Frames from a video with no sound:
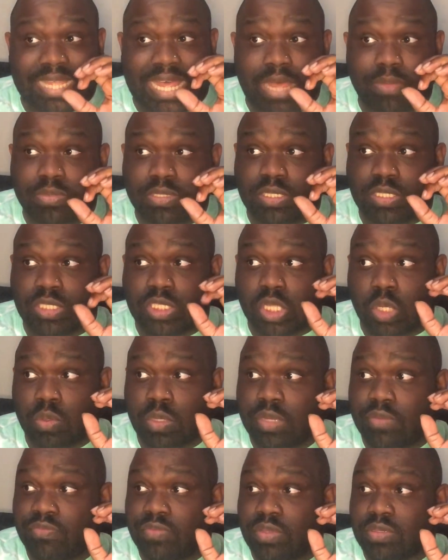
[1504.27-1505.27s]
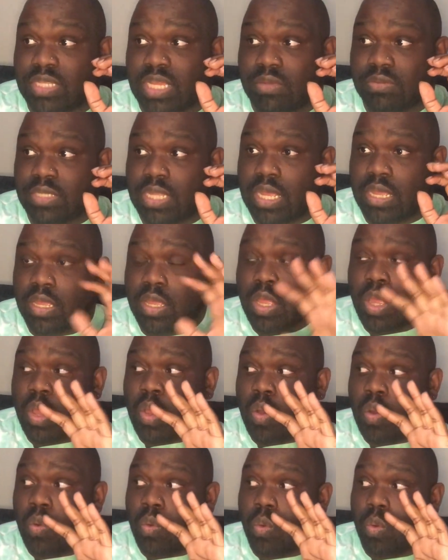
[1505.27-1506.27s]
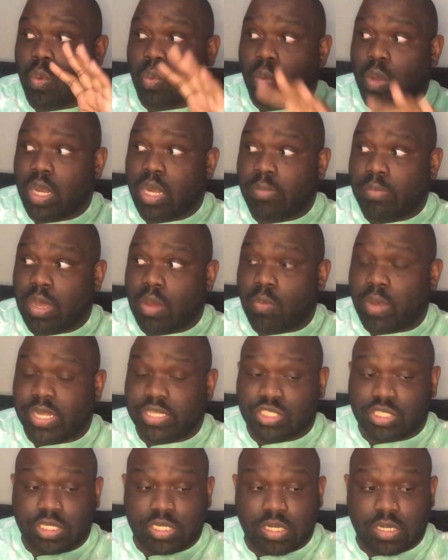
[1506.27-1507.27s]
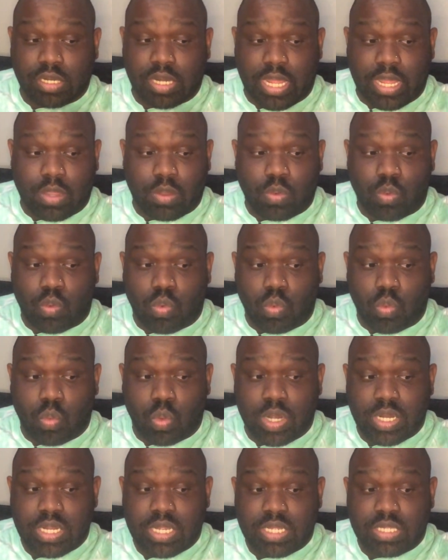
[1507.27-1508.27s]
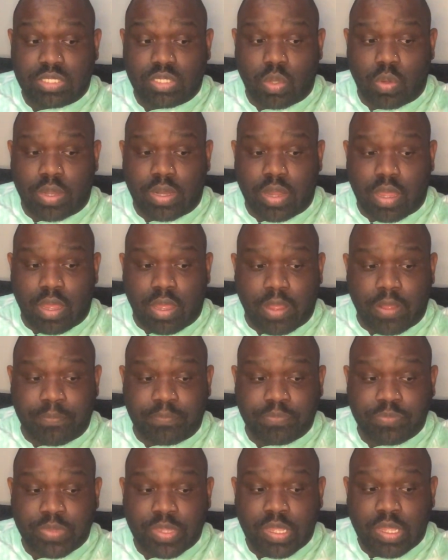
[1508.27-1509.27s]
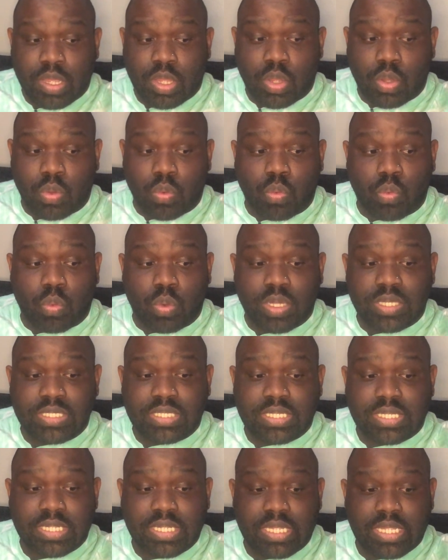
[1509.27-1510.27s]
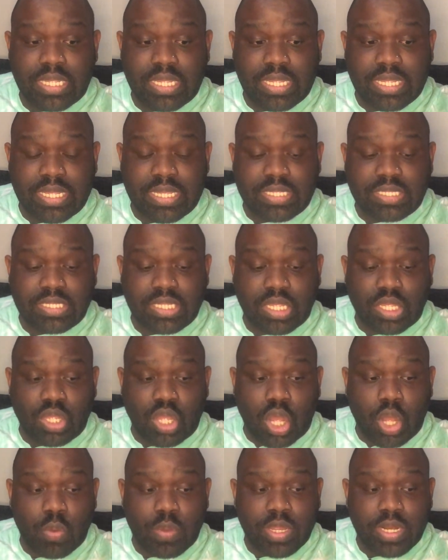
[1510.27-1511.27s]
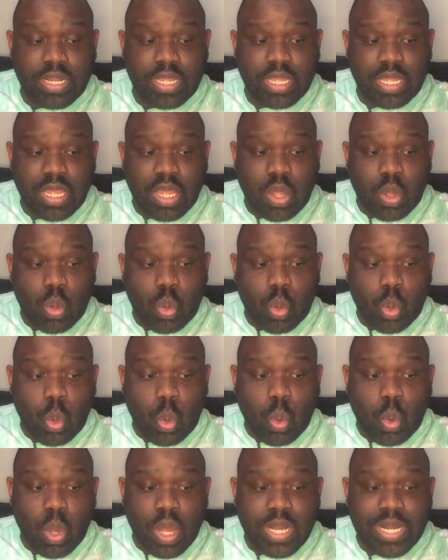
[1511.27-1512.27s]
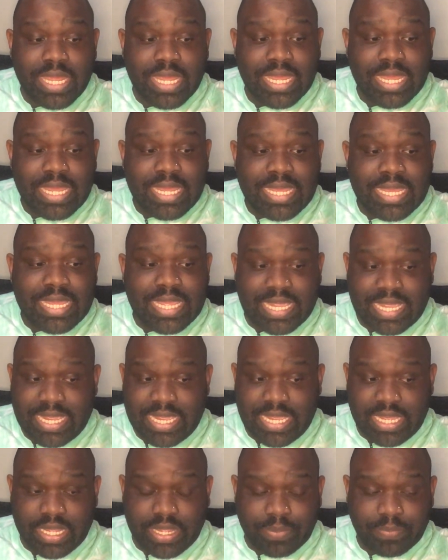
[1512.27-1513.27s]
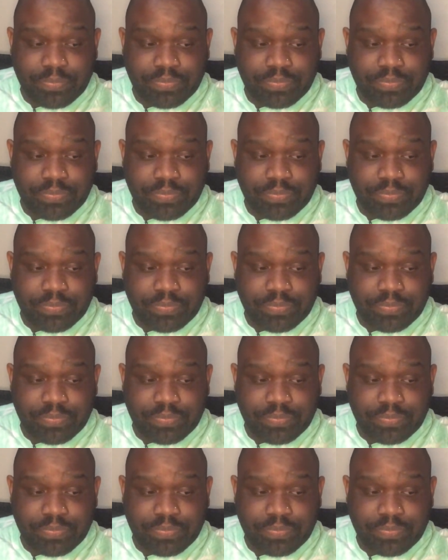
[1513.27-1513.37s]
I was so confused. I was like, what am I watching here? Like, what is going on? What is going on here?